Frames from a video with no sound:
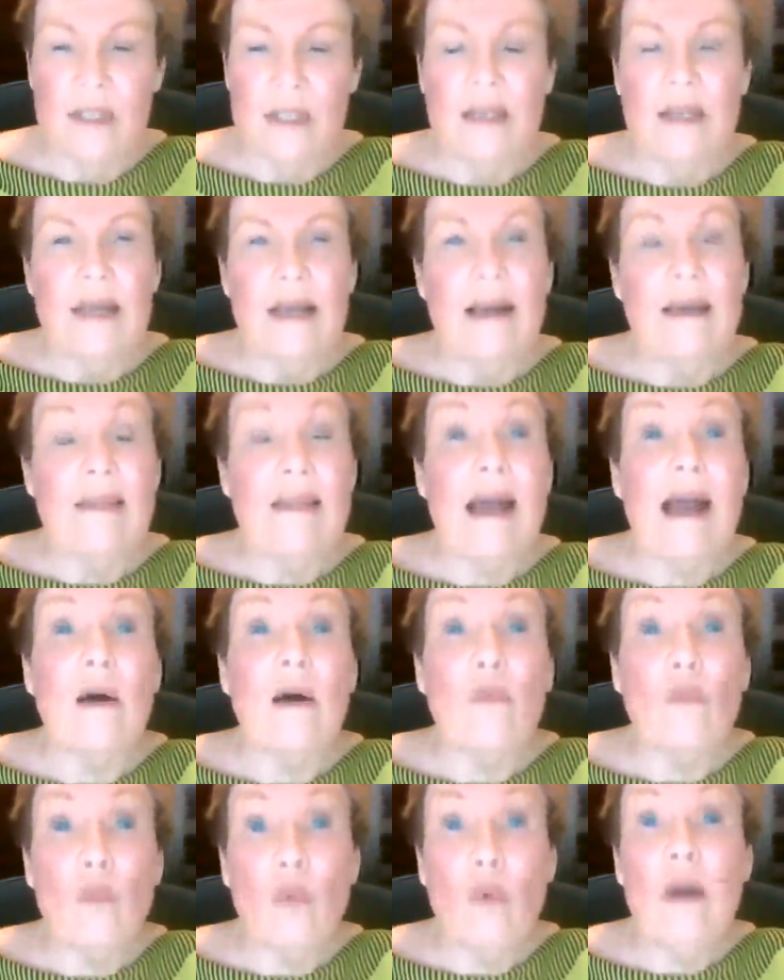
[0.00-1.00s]
and that
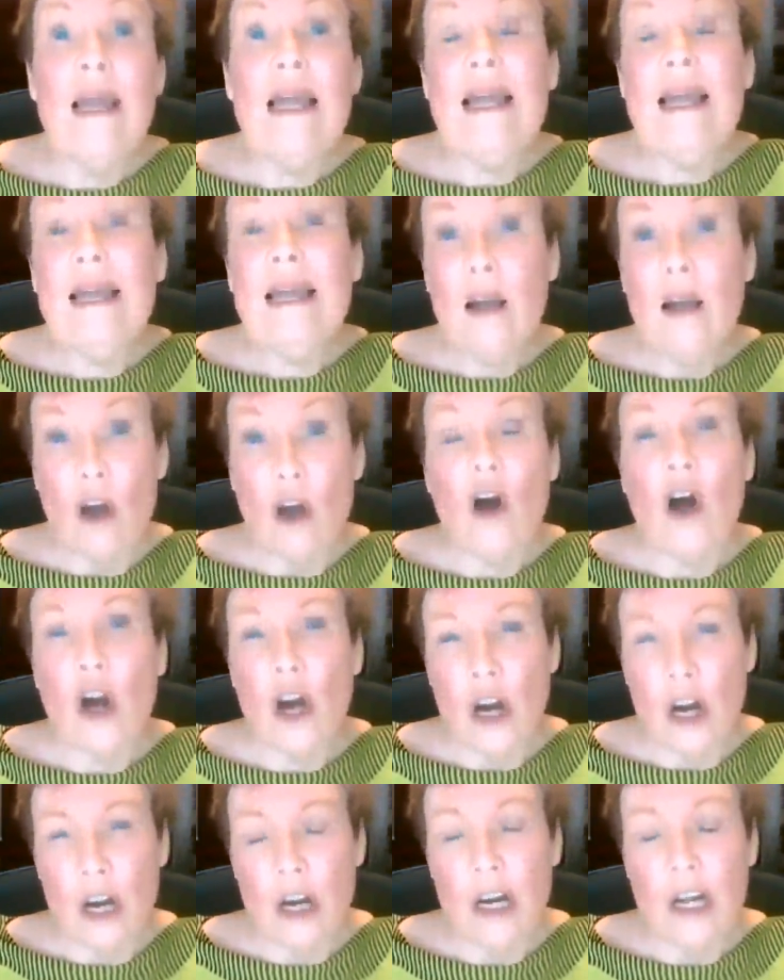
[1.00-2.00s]
we
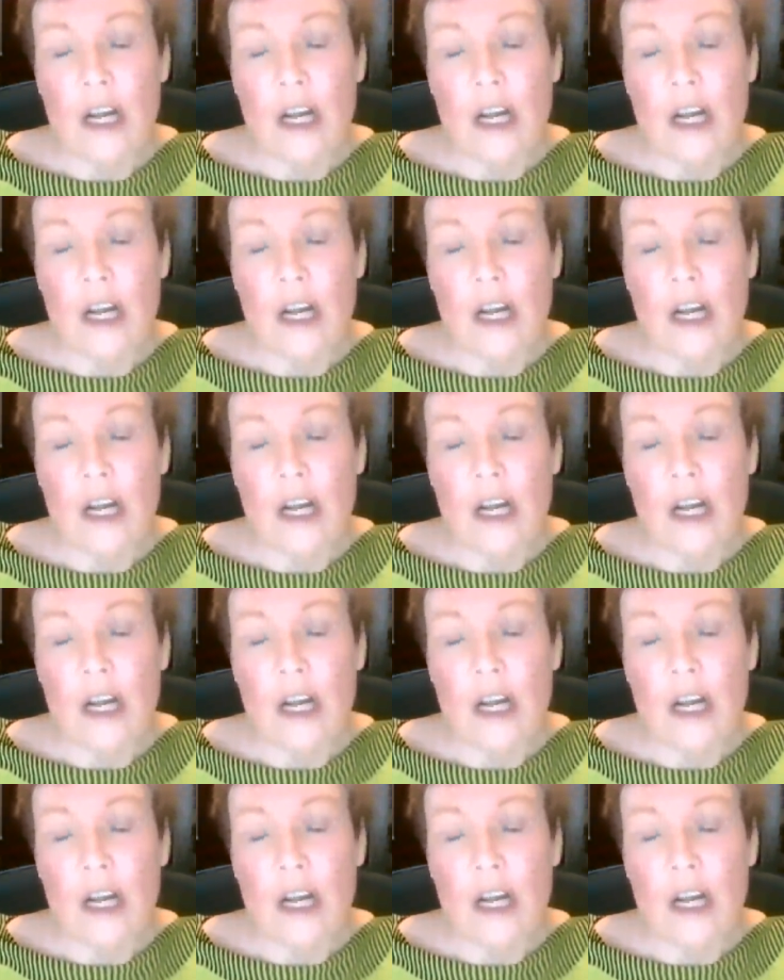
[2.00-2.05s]
are